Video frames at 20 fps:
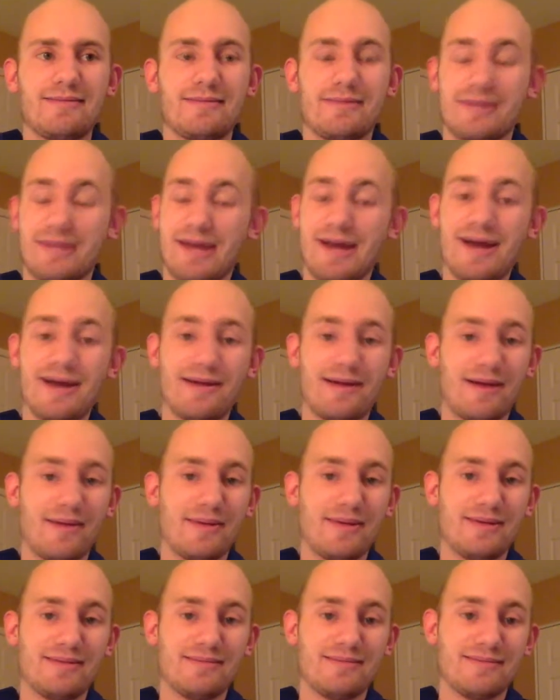yeah, I
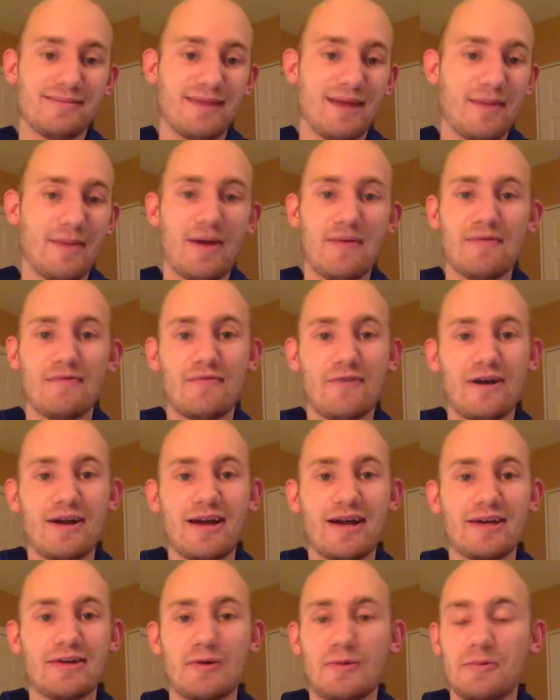mean, I'm having fun,
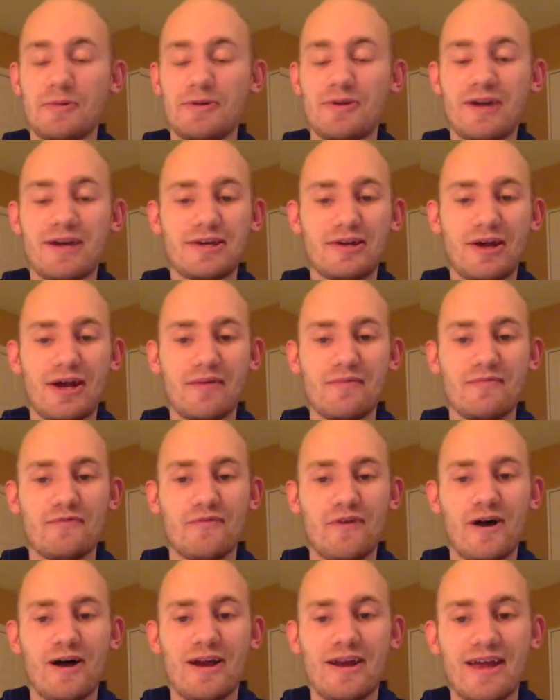guys. Hope you guys are having
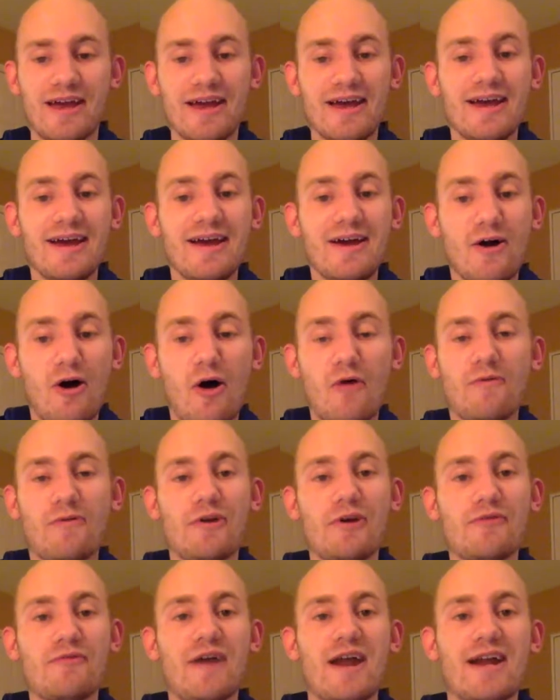fun. Hopefully
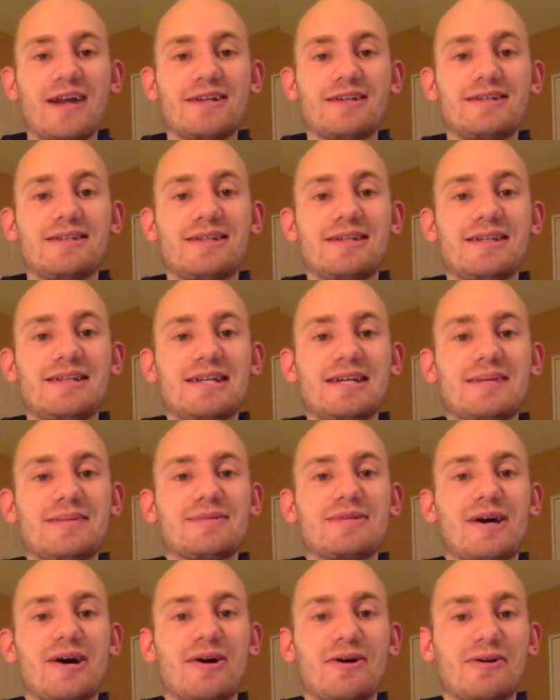your fantasy
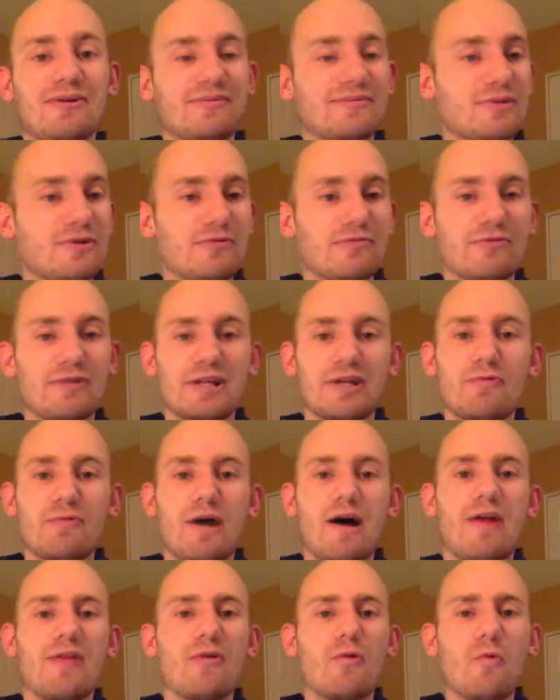teams are doing really
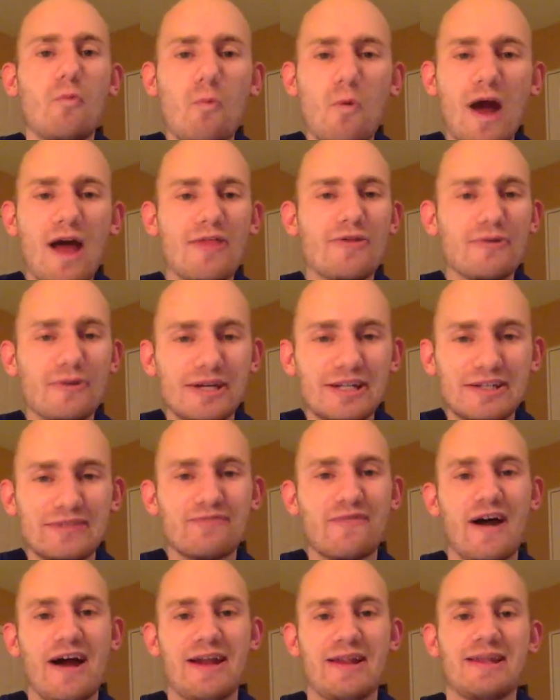well. The weather is
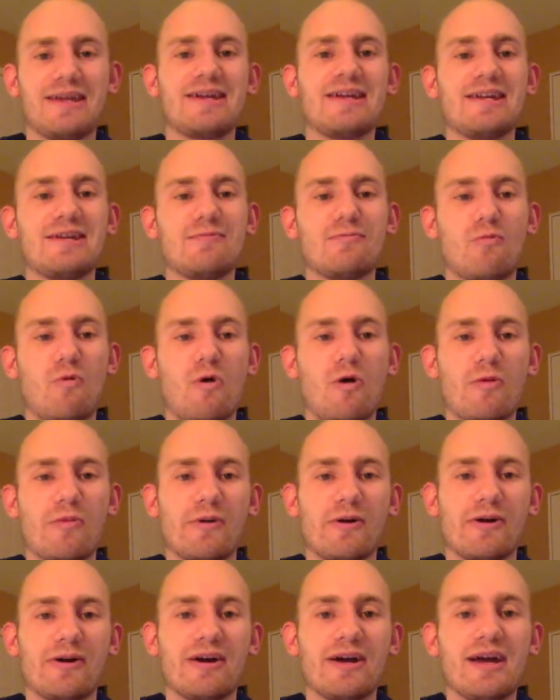finally getting
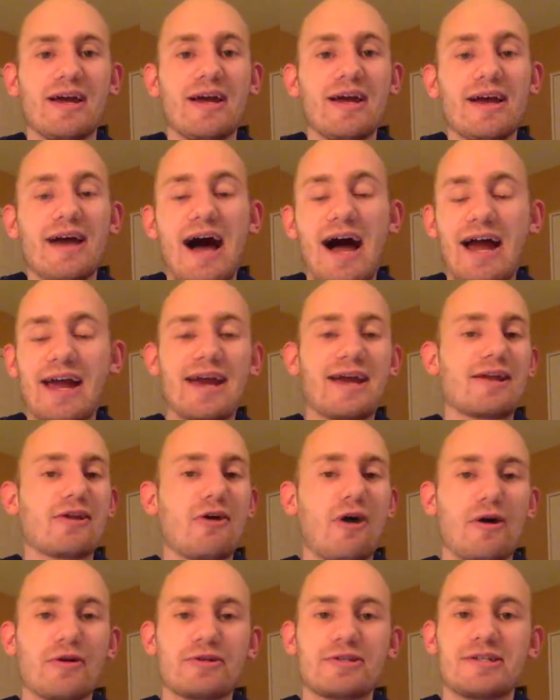warmer. I got to
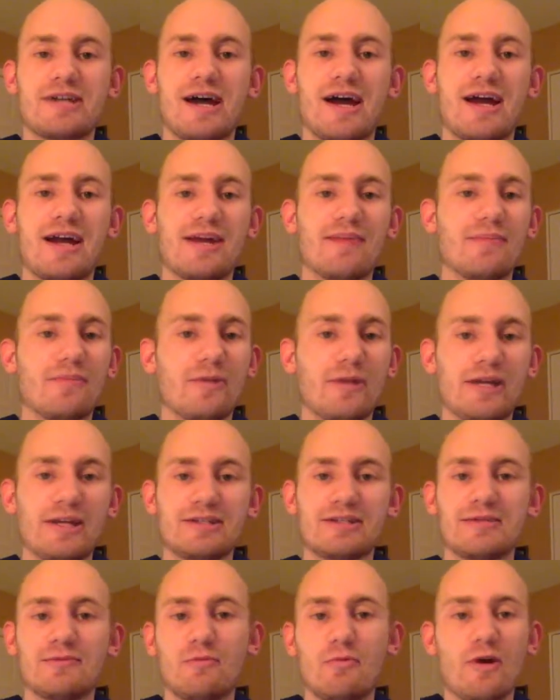go outside and play
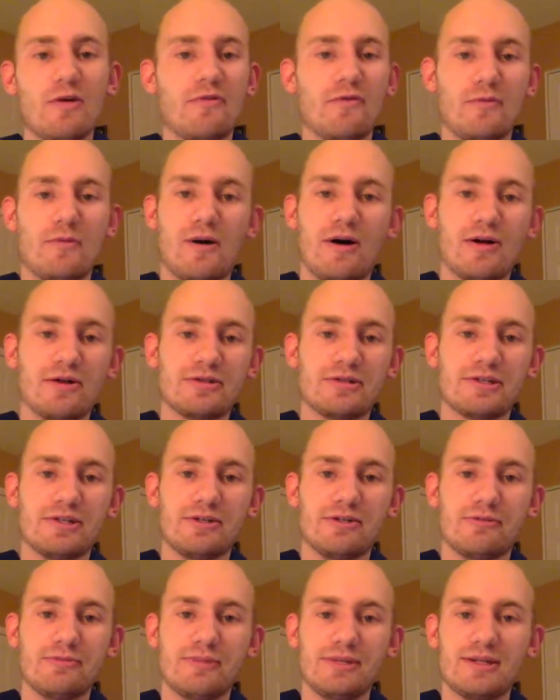some wiffle ball
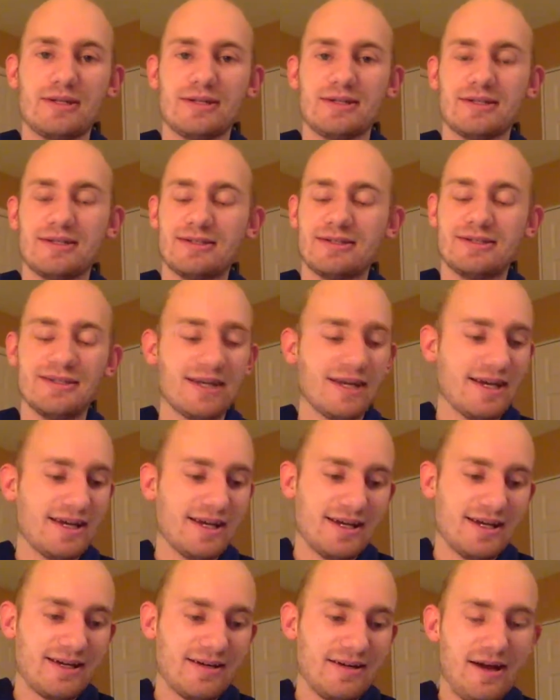soon because
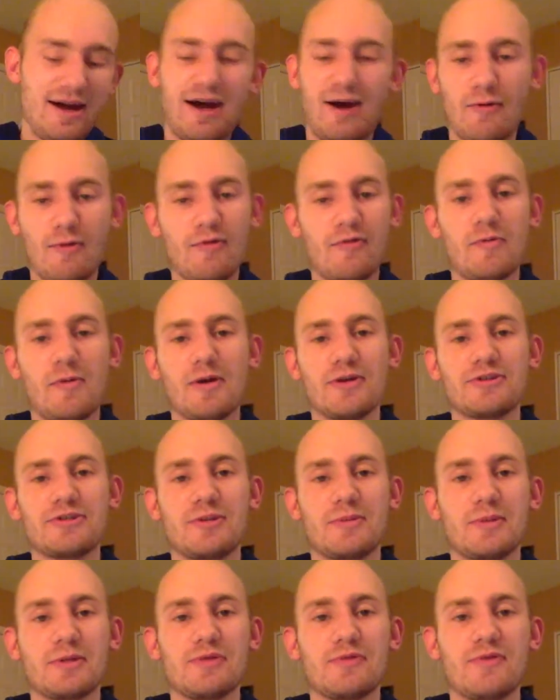wiffle ball is
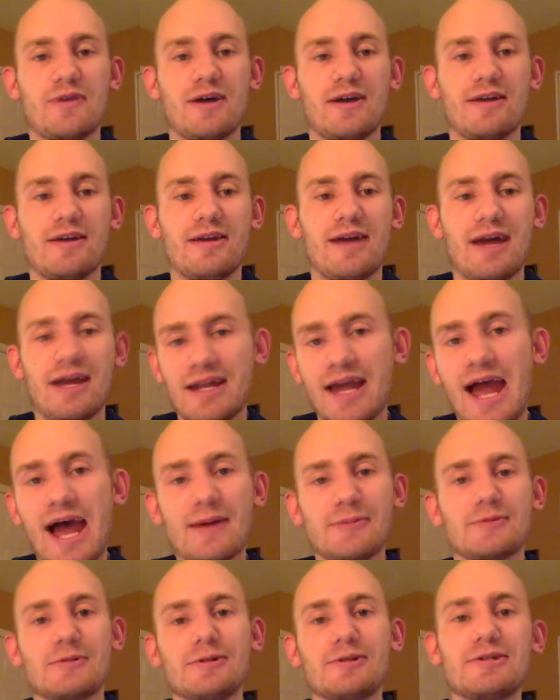so much fun. I
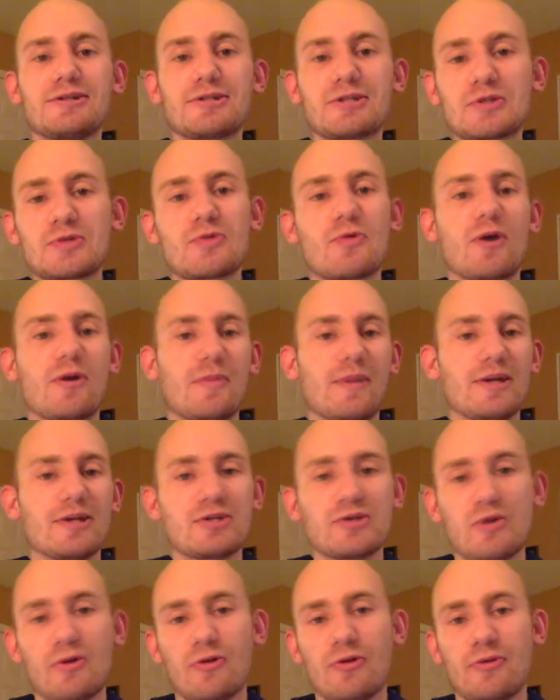absolutely destroy my
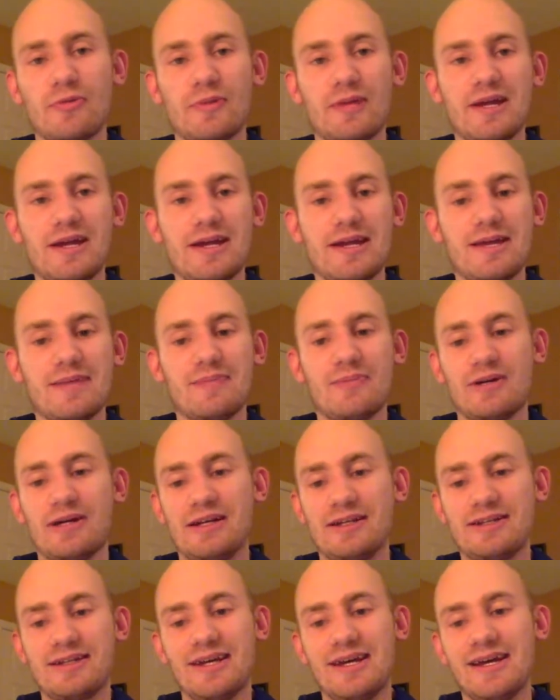shoulder playing it,
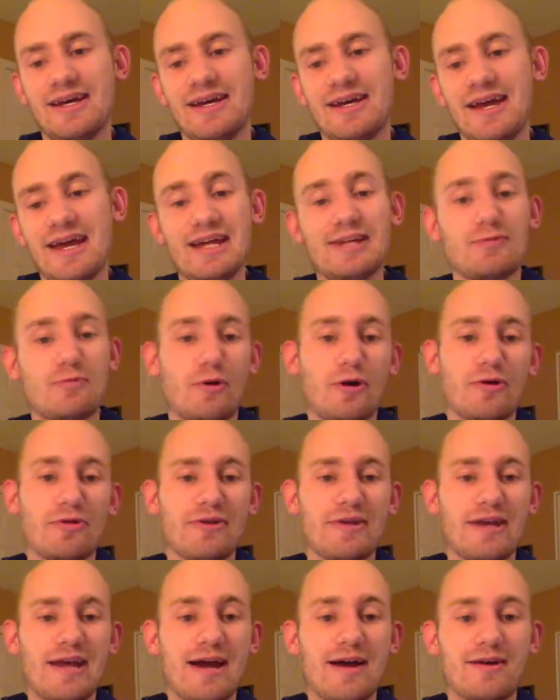but it's
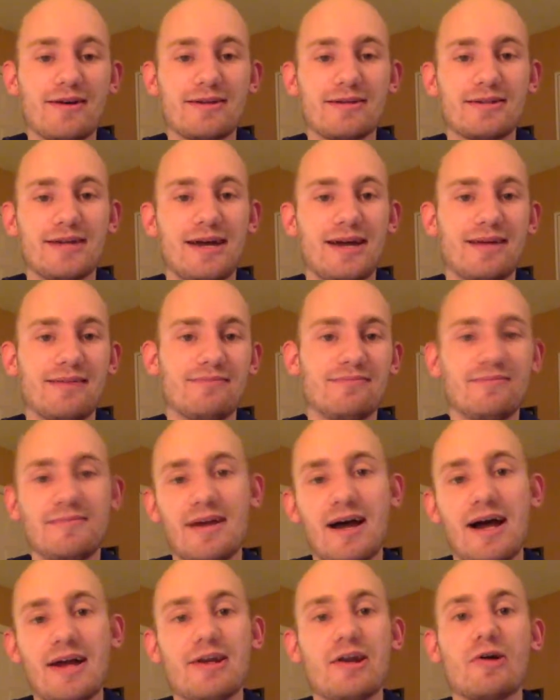worth it now because
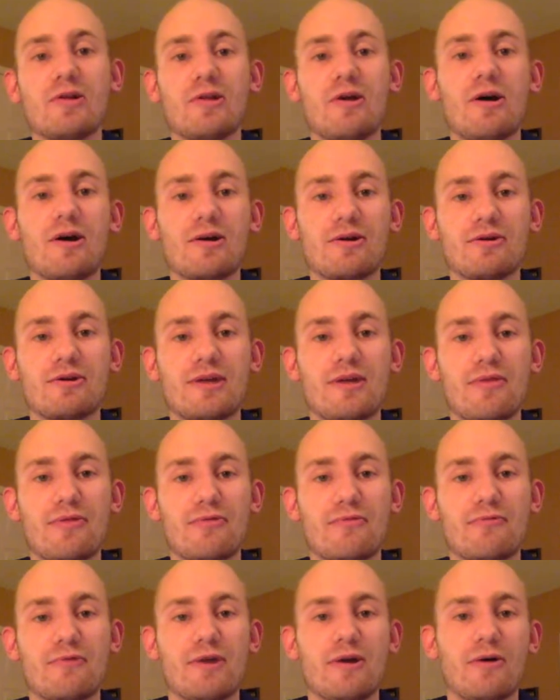I no longer can
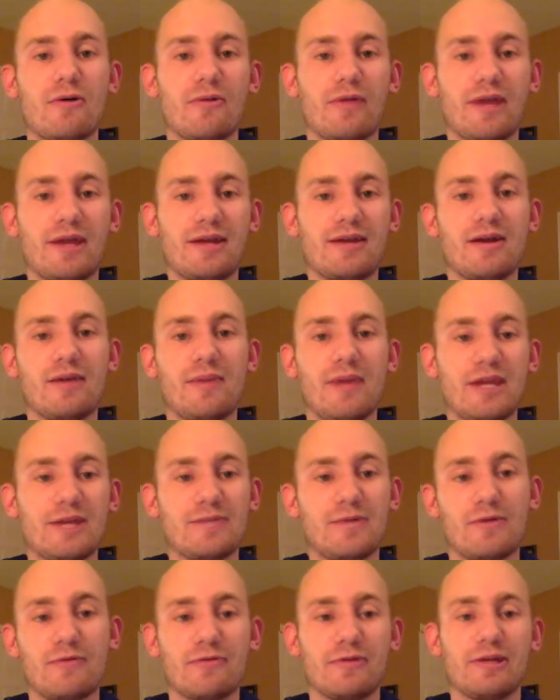throw like a
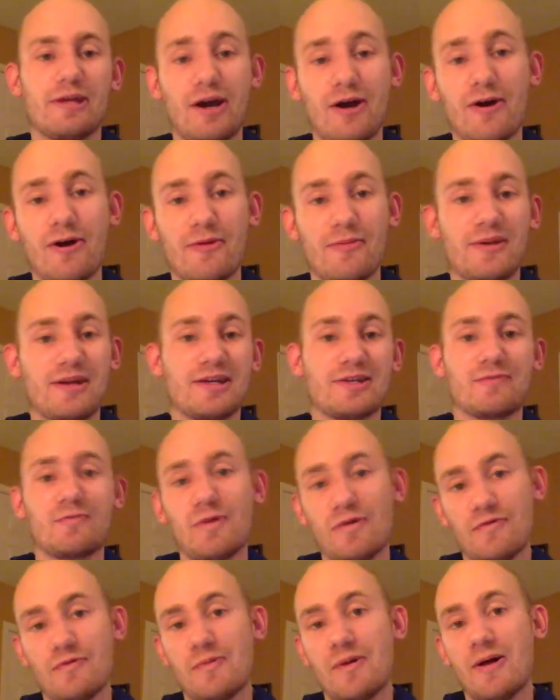baseball really hard because
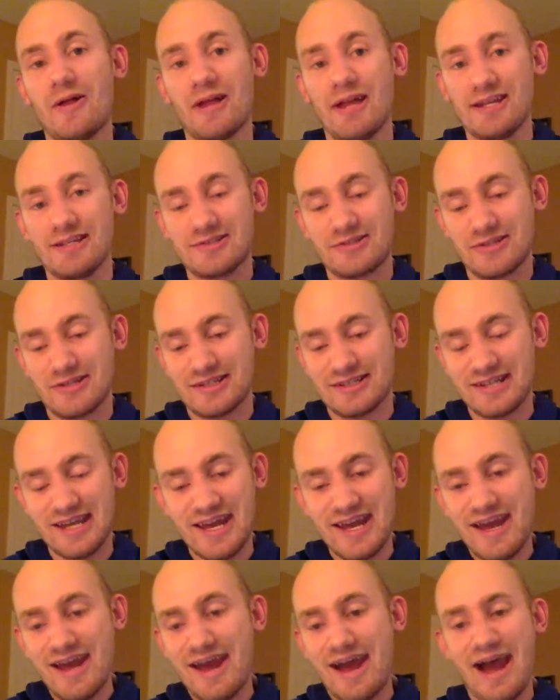wiffle ball has just
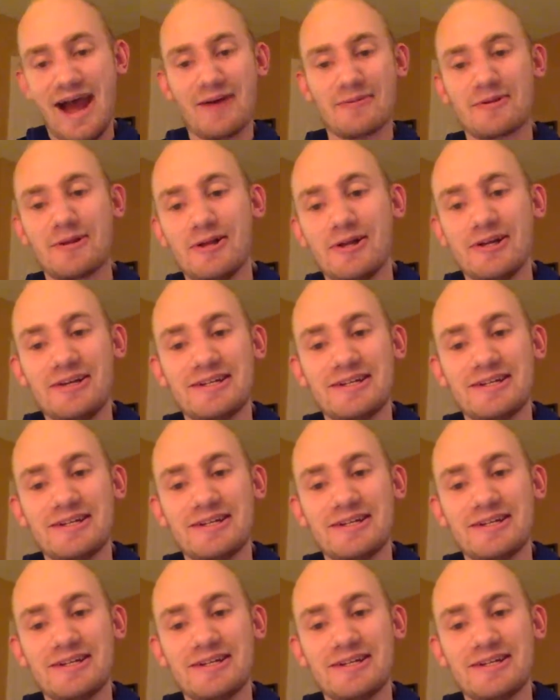absolutely